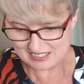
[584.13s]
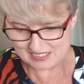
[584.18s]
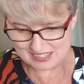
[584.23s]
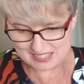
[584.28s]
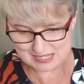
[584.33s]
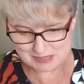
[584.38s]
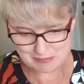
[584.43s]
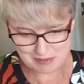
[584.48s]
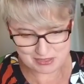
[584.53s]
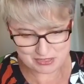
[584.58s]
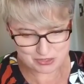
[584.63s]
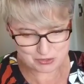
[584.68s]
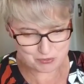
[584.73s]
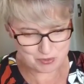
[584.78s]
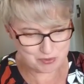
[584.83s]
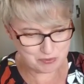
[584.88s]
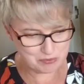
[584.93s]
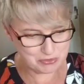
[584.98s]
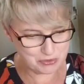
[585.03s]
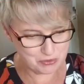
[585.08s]
This month
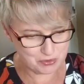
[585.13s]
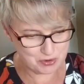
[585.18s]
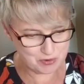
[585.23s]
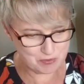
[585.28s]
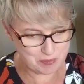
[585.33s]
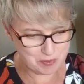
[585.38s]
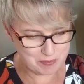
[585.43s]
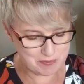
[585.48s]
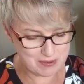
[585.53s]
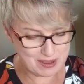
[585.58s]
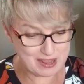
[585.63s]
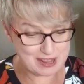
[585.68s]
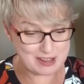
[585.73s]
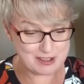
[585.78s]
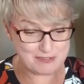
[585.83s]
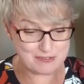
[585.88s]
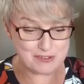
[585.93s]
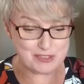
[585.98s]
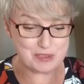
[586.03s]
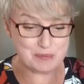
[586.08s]
we thought you'd prepare
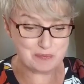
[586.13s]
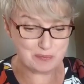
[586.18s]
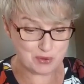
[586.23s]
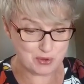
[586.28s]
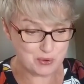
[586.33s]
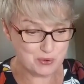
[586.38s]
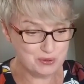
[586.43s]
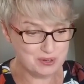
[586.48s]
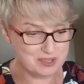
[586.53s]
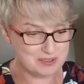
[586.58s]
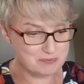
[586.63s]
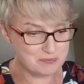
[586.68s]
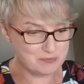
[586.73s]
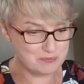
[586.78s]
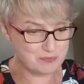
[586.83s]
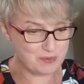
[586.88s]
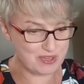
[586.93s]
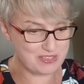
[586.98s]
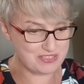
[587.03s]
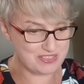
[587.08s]
you for the cooler
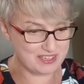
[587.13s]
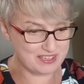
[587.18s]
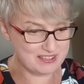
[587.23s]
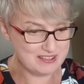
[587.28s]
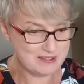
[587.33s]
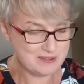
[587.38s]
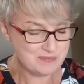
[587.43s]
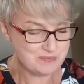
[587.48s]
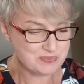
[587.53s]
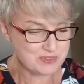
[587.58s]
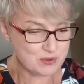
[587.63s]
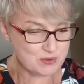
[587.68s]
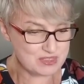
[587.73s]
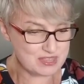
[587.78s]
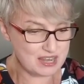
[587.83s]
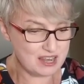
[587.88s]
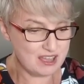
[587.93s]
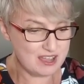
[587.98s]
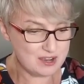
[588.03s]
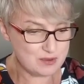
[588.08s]
weather
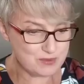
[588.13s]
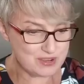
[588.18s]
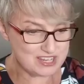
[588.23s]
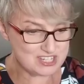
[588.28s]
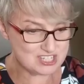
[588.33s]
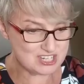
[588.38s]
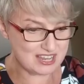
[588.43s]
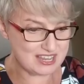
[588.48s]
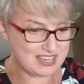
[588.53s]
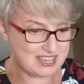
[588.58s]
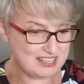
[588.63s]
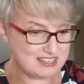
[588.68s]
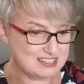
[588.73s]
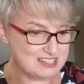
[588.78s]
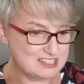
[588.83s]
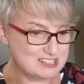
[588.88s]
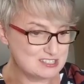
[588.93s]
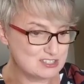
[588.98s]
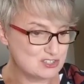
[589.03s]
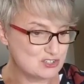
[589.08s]
with a lightweight jacket
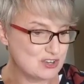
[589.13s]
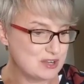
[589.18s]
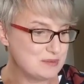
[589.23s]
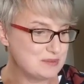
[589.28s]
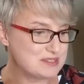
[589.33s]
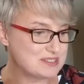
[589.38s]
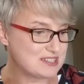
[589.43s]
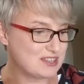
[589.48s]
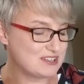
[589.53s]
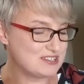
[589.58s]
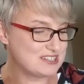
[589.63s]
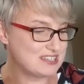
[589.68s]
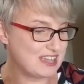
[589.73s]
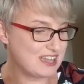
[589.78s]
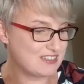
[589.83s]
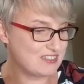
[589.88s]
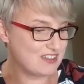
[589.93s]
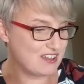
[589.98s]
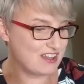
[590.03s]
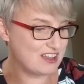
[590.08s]
that is a dream to sew
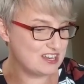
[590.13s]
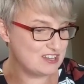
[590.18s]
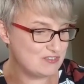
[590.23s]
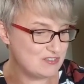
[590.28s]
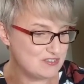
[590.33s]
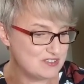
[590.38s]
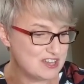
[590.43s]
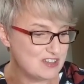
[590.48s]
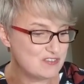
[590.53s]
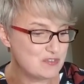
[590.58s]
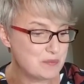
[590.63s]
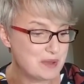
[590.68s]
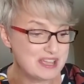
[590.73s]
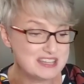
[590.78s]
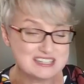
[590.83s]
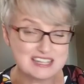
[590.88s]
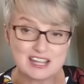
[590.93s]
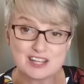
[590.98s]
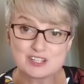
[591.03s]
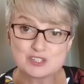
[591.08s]
together. And if you've never
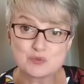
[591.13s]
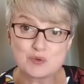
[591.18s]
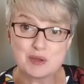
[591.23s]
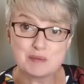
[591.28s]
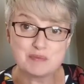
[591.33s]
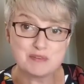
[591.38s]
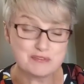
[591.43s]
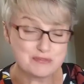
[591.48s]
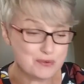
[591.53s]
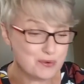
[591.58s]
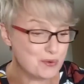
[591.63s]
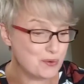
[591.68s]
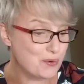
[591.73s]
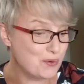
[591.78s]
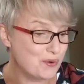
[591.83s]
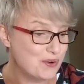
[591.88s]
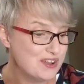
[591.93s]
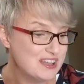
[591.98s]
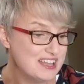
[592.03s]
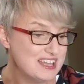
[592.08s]
made outerwear
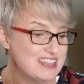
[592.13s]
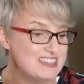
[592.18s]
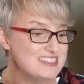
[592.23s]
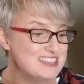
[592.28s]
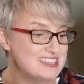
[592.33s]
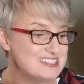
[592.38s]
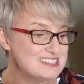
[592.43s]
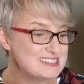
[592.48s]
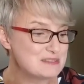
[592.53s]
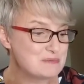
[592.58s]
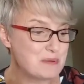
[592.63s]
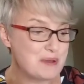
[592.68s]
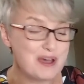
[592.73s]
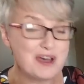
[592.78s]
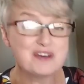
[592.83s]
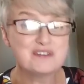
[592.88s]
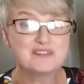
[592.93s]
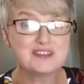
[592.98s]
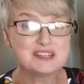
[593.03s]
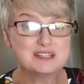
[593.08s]
before, this is a
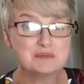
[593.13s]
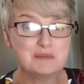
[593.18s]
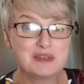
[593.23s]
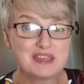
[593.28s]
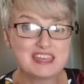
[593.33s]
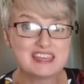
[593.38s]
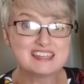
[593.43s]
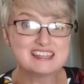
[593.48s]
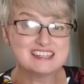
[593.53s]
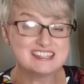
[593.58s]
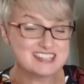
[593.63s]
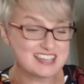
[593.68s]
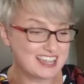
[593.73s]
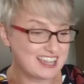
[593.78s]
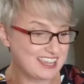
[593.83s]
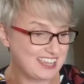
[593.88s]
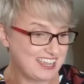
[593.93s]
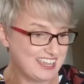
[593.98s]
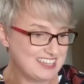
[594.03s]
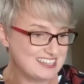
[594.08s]
perfect beginner
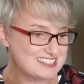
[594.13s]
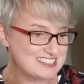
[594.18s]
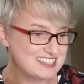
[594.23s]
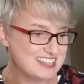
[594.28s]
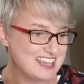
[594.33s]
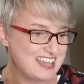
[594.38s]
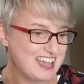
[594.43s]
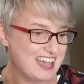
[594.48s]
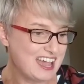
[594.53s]
jacket.